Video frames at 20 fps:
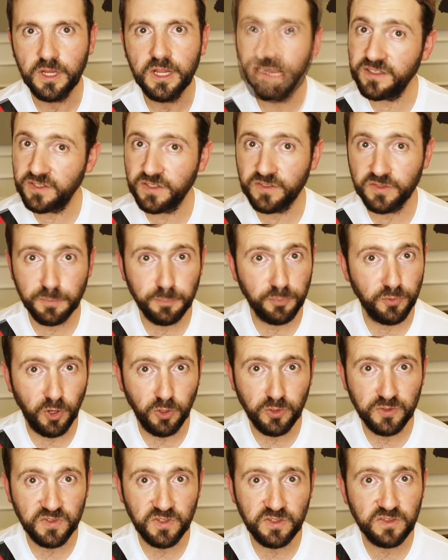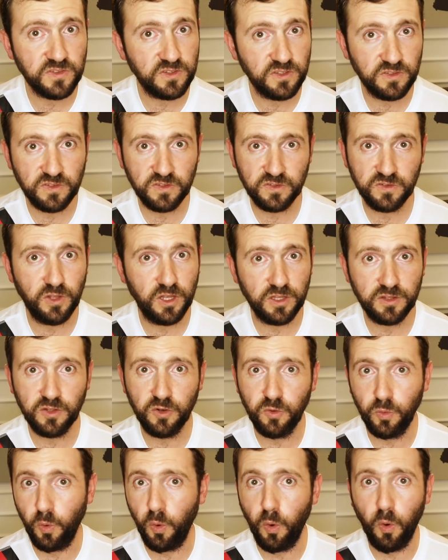This is a process. This is not
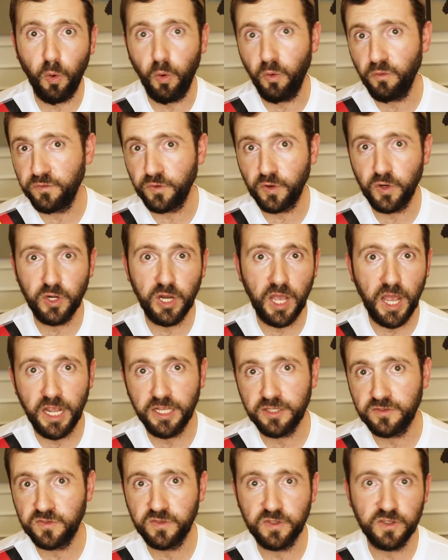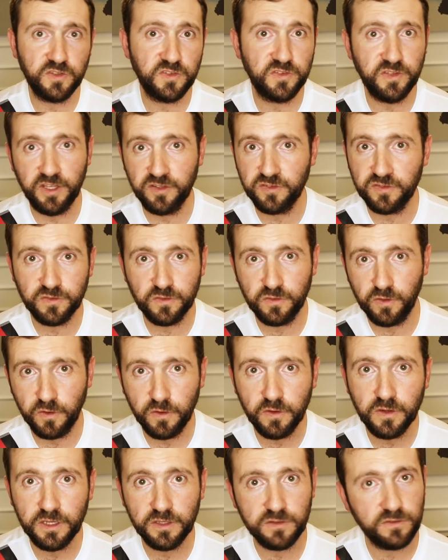an overnight success story.